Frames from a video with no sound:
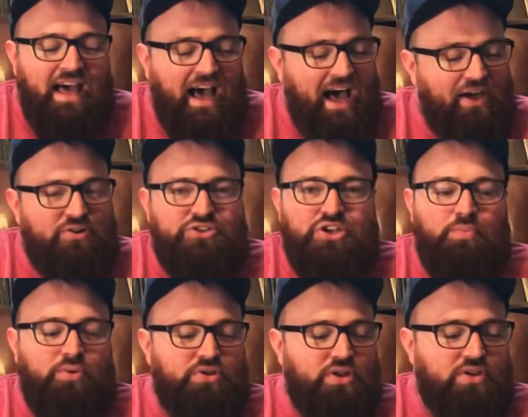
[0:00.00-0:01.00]
I don't
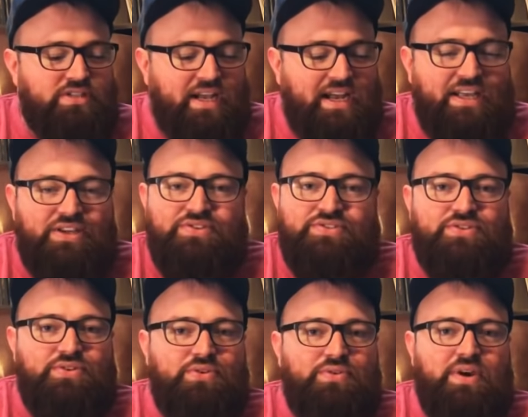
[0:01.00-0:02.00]
jump on those like I used
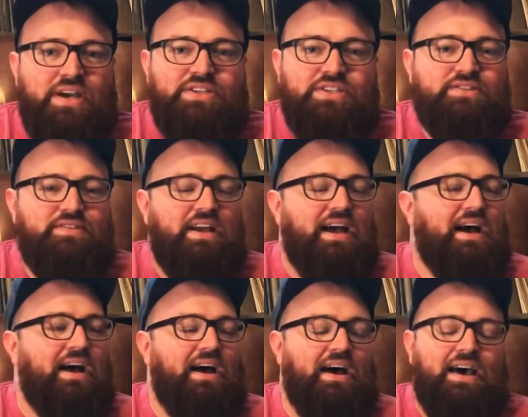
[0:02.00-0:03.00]
to. I
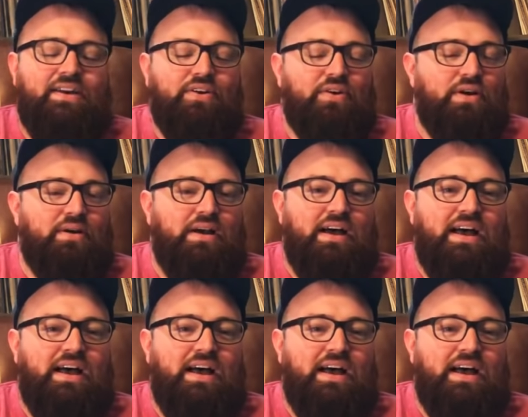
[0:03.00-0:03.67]
don't know.